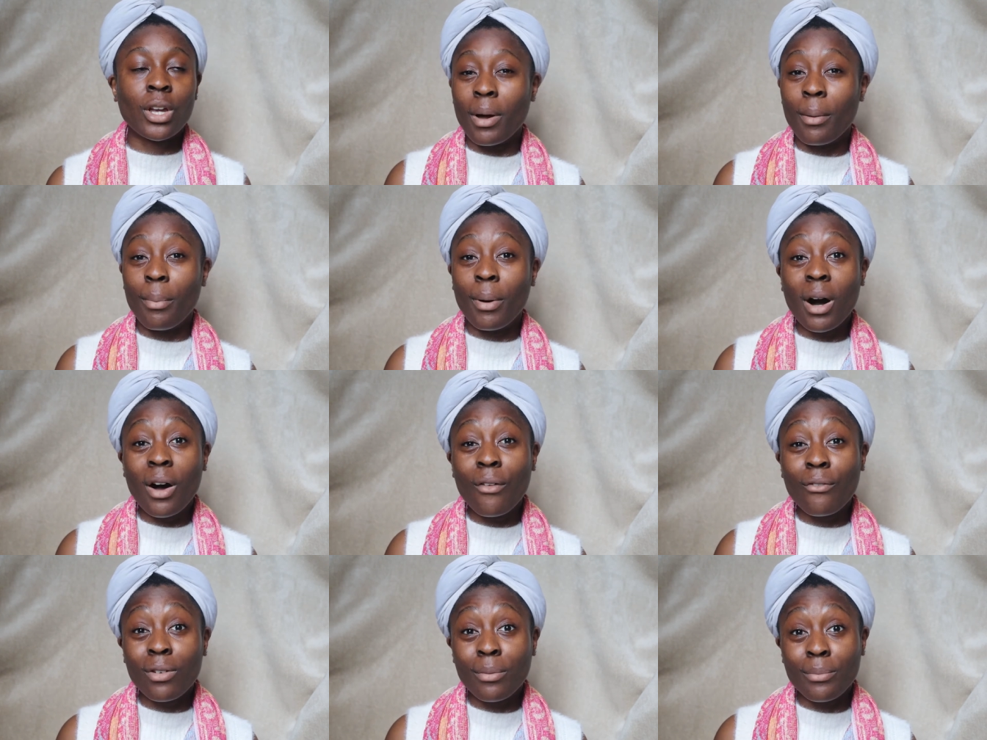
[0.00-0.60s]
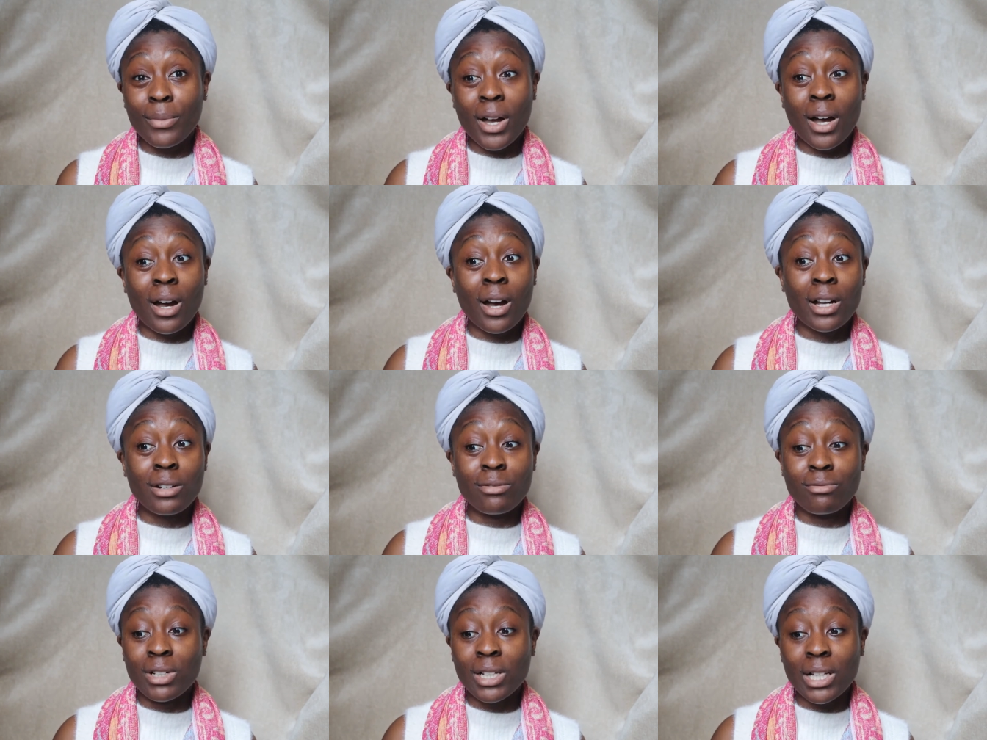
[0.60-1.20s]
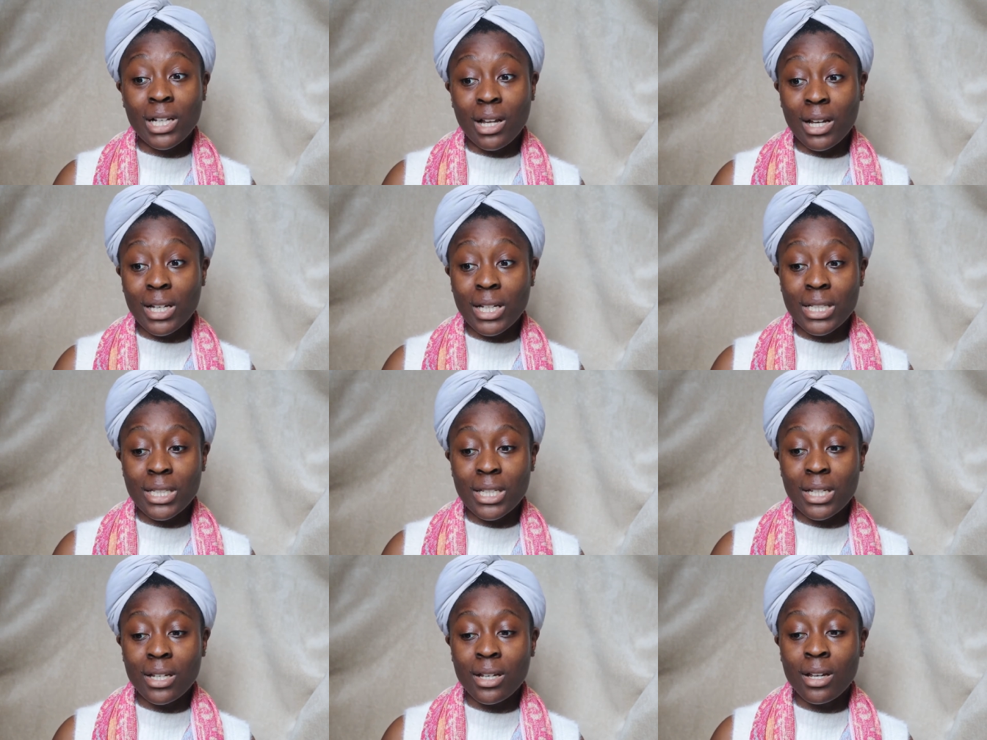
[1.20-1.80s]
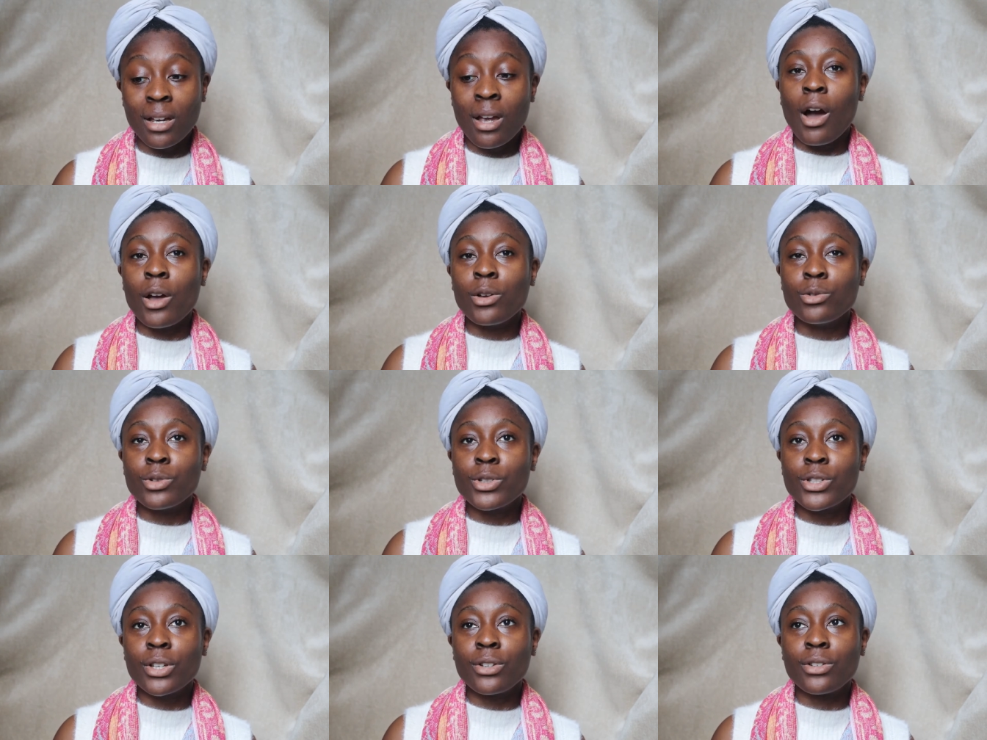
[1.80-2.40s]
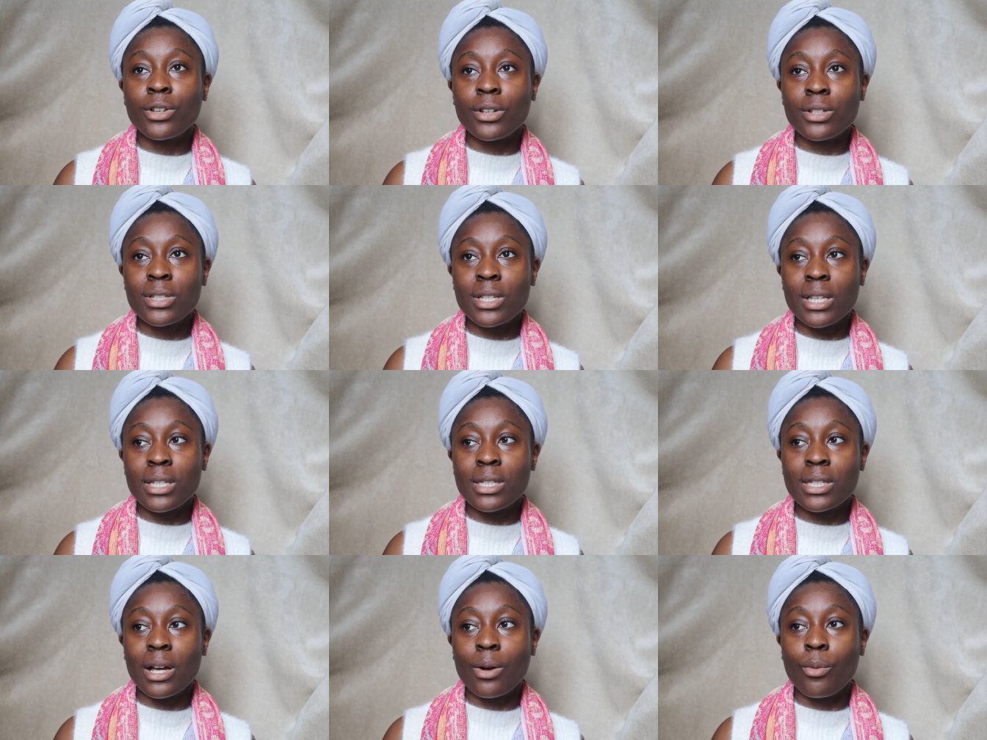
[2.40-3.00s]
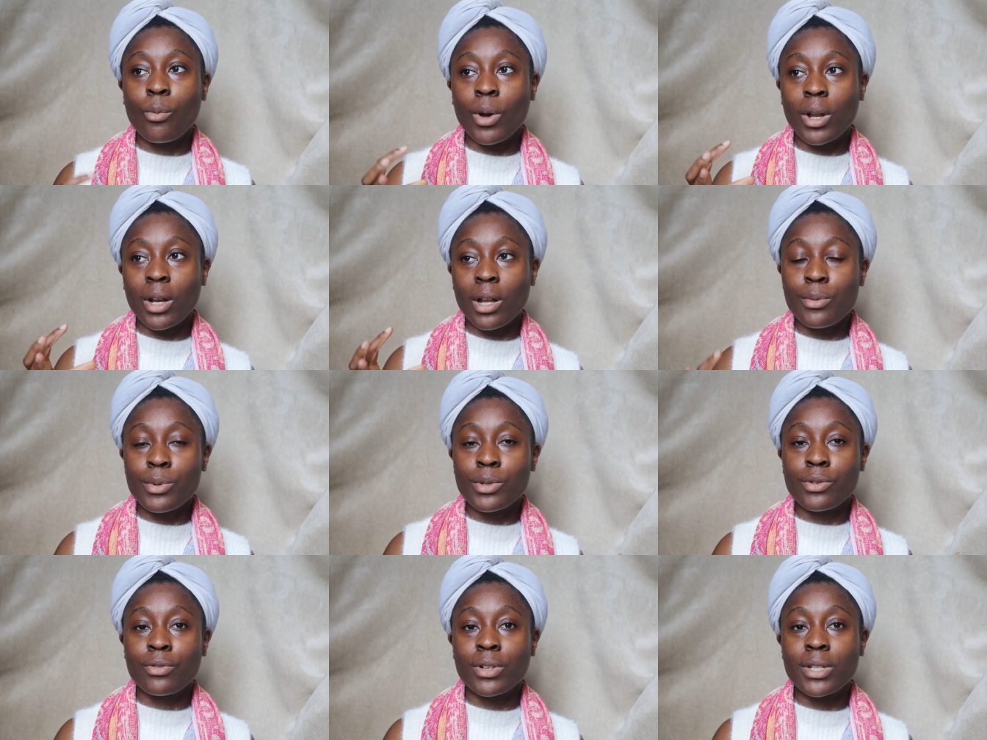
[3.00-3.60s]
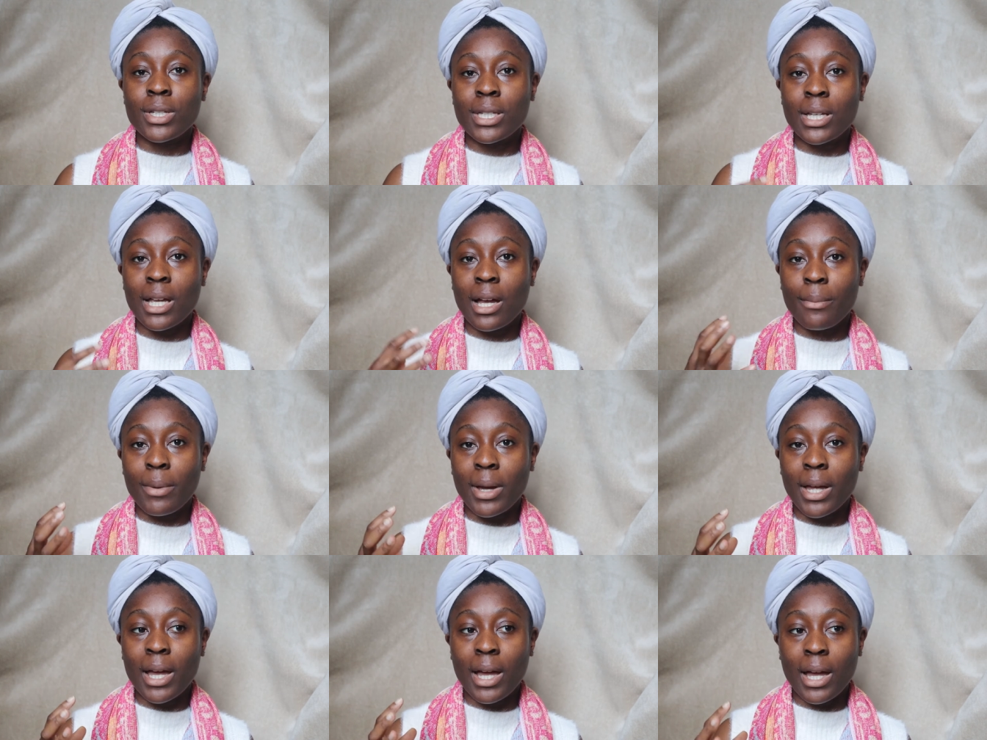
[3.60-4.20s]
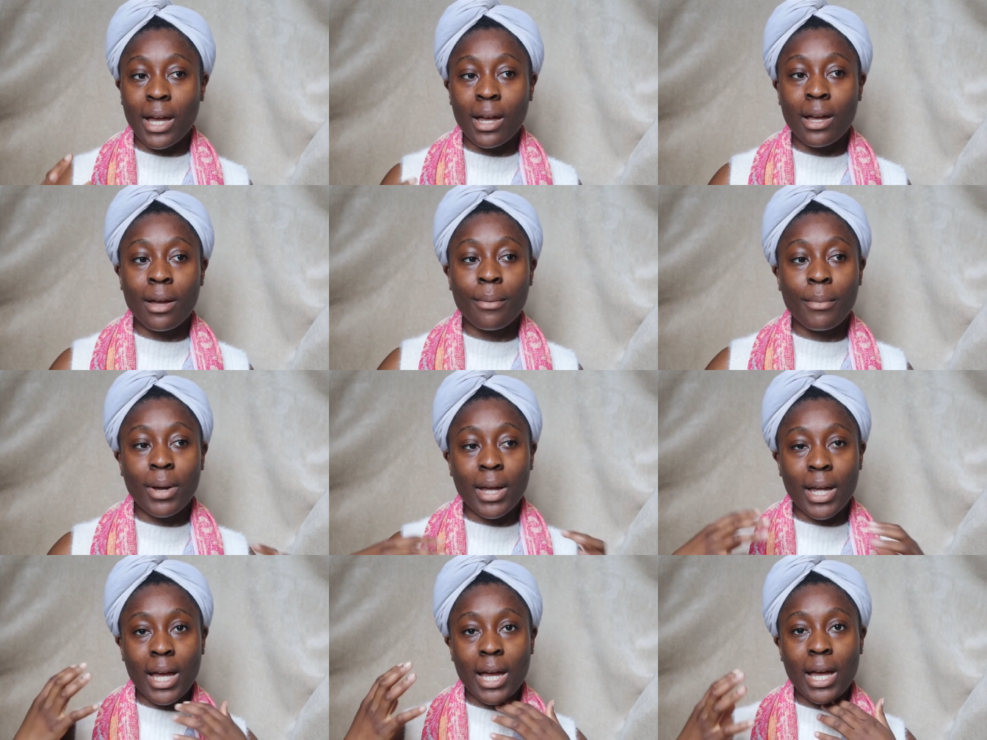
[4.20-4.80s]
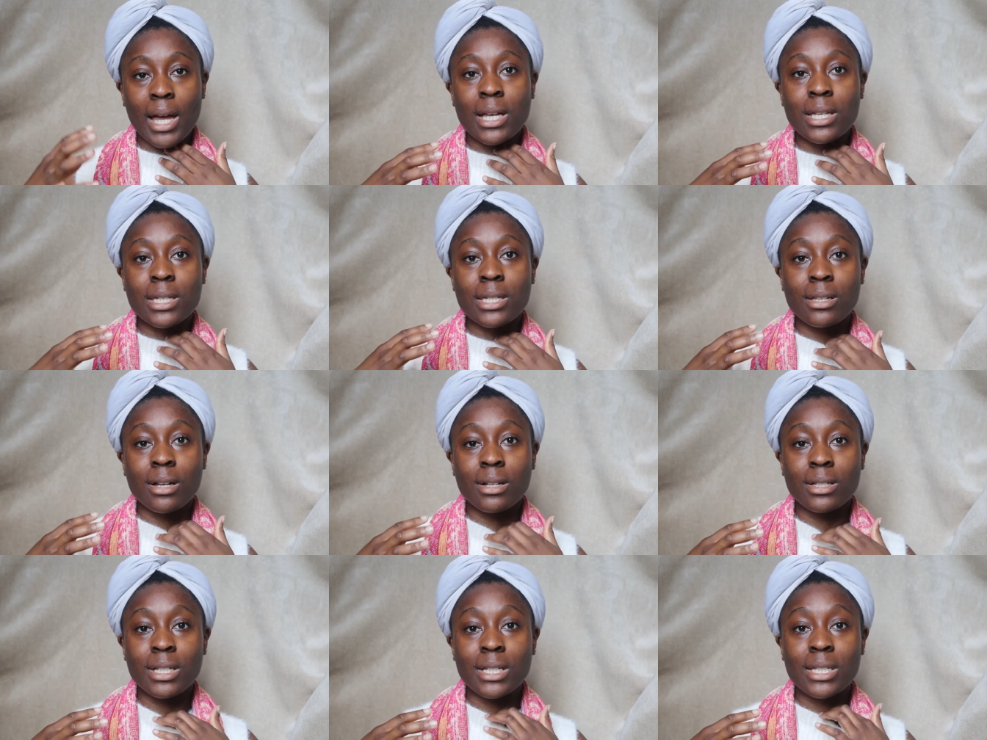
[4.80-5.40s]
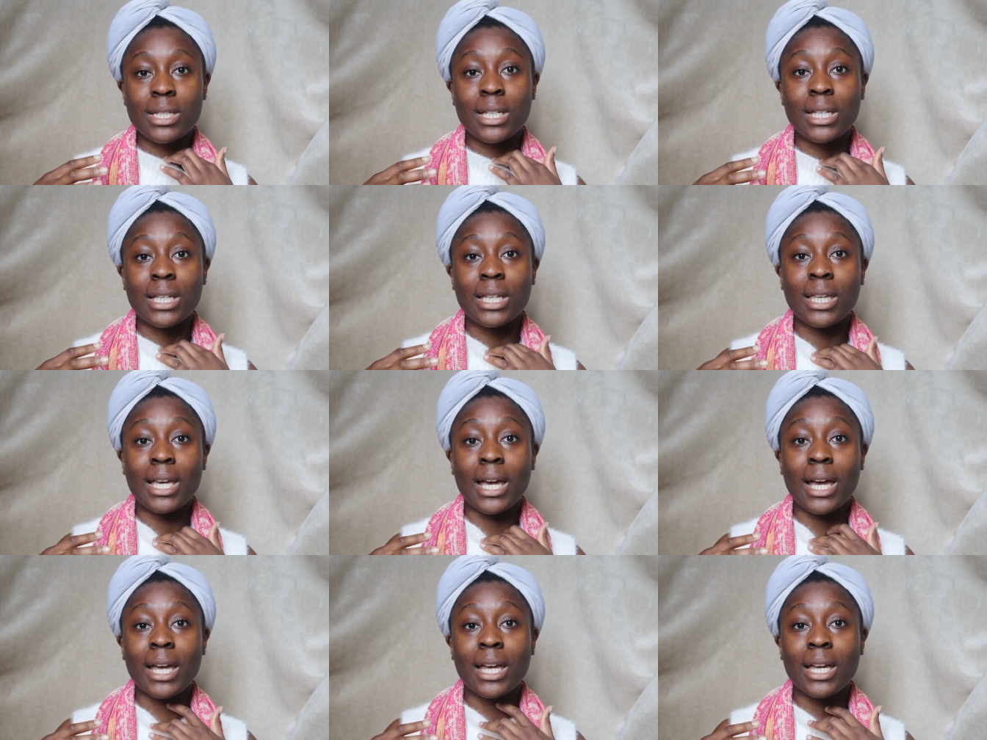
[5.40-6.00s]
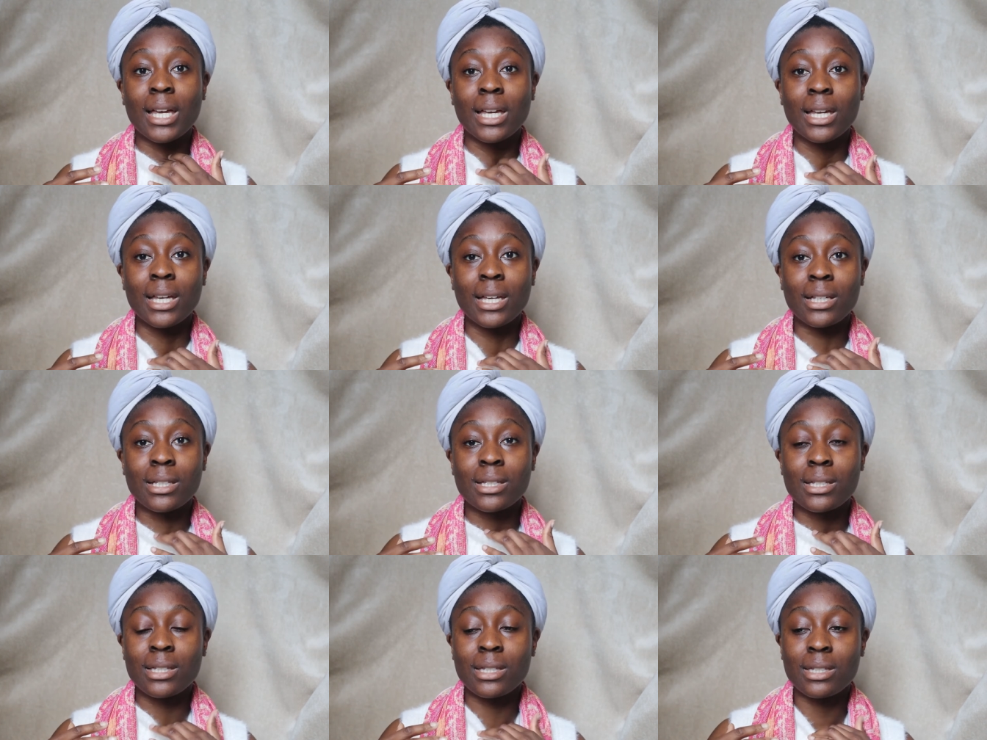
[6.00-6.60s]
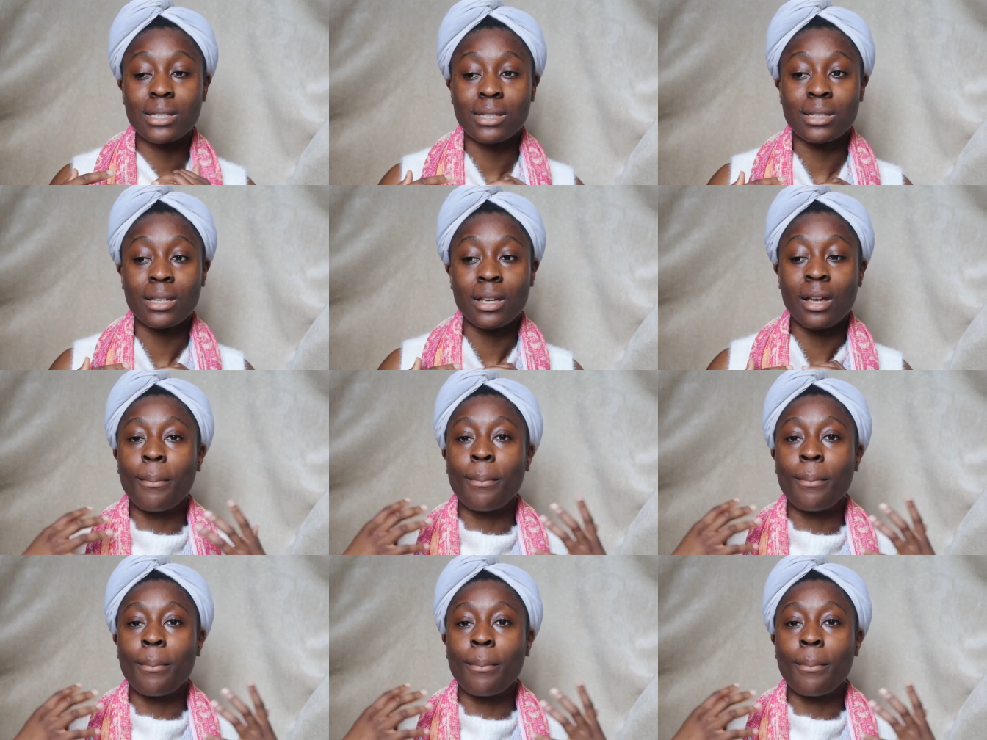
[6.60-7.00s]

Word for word: But apart from that, I really liked it. I also noticed that when I was rinsing out my hair started to get its